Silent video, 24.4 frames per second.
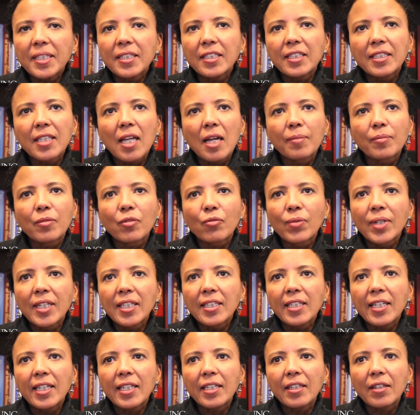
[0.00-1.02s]
been some
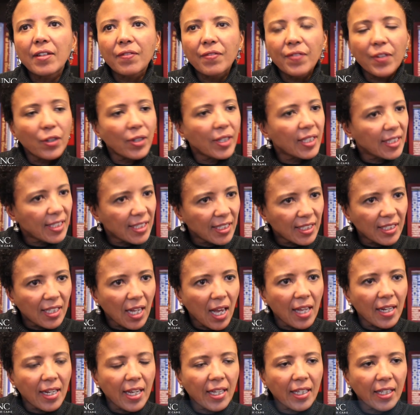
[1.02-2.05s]
really very
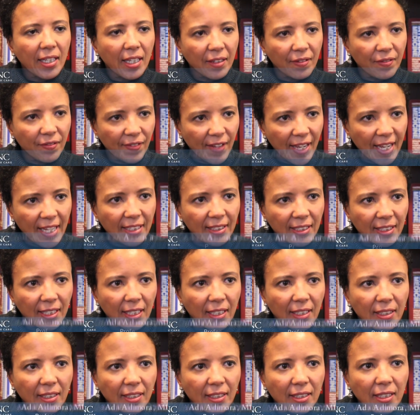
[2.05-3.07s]
stunning
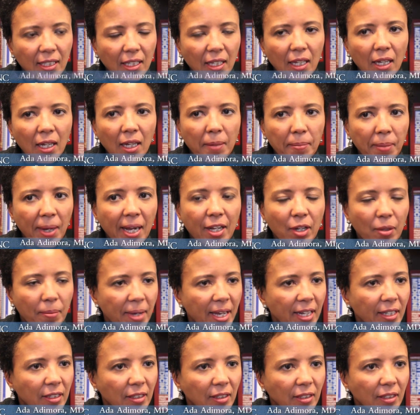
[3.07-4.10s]
advances,
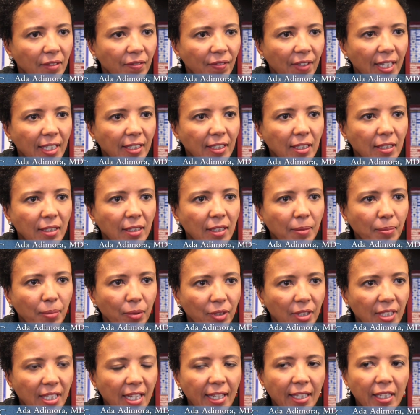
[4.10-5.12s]
biomedical advances in
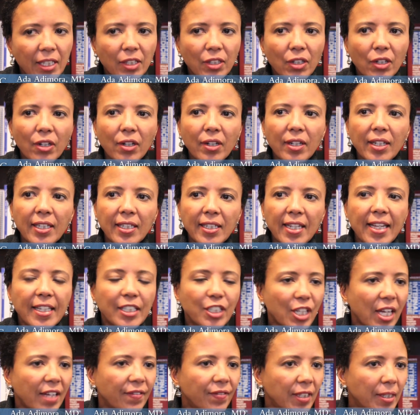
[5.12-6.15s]
particular,
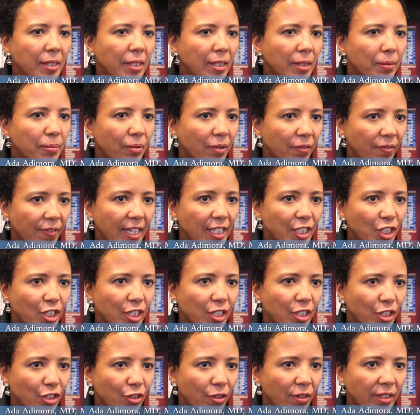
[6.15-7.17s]
in HIV
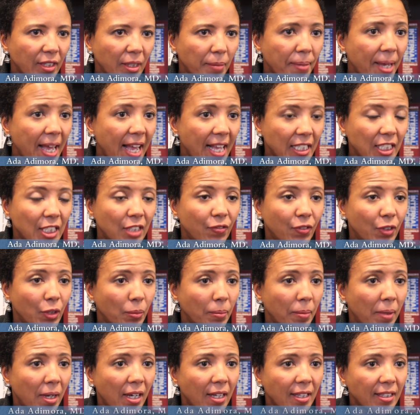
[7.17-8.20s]
prevention during the past
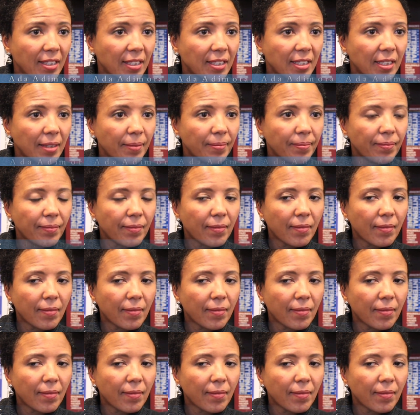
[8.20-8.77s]
few months.